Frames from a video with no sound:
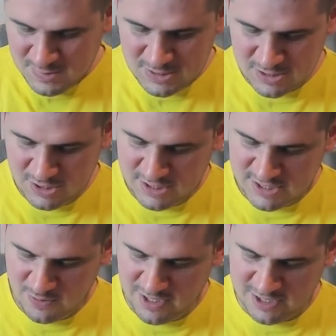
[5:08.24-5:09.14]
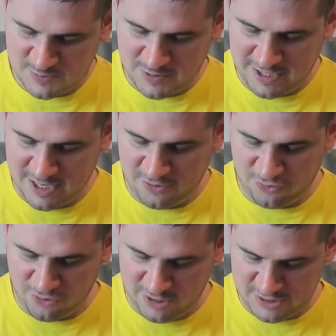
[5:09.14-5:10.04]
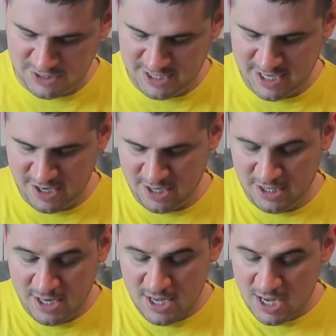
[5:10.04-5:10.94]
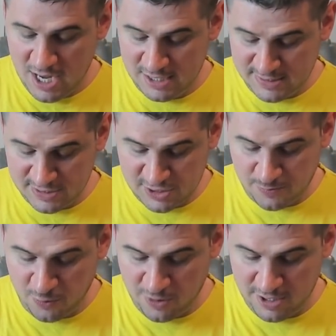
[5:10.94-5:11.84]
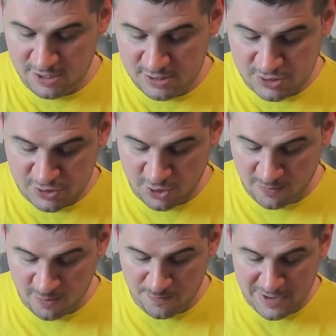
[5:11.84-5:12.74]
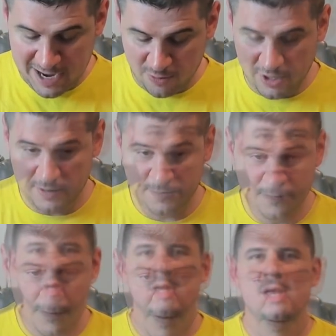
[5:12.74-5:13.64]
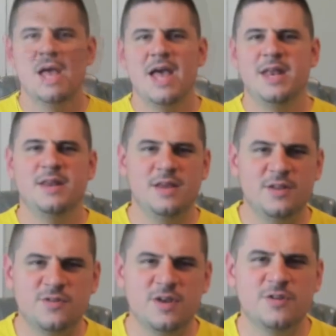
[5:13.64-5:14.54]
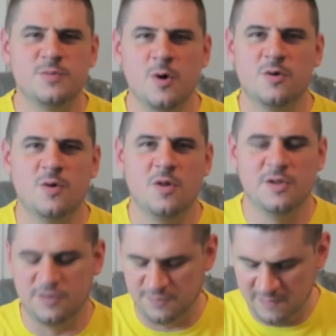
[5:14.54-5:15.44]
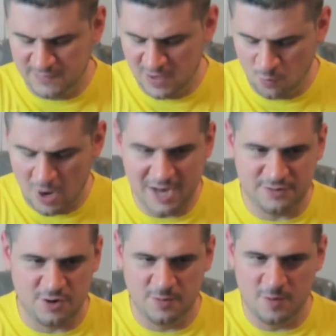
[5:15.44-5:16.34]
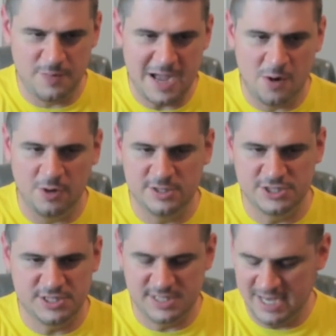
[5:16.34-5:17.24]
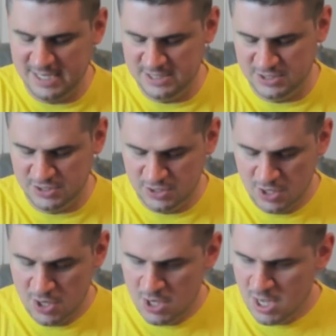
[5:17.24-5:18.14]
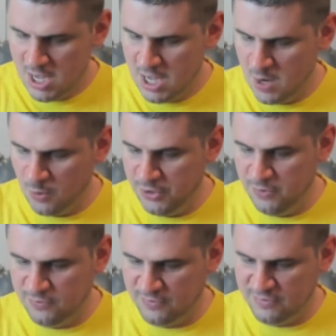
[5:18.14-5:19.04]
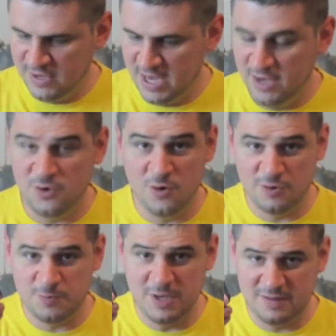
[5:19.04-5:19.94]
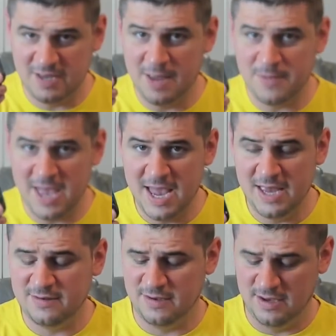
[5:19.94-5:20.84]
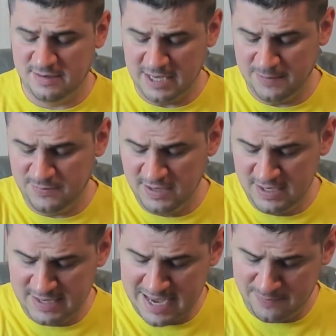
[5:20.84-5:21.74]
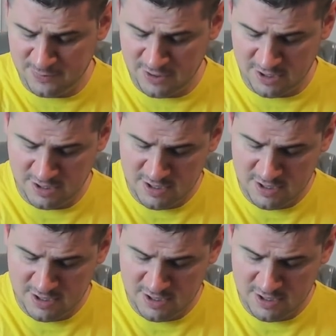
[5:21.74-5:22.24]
Let's see what else. Probably got a charger in here. It does support turbo power. And it's Motorola's 15-watt turbo power, just as we're used to seeing. USB Type A to Type C adapter.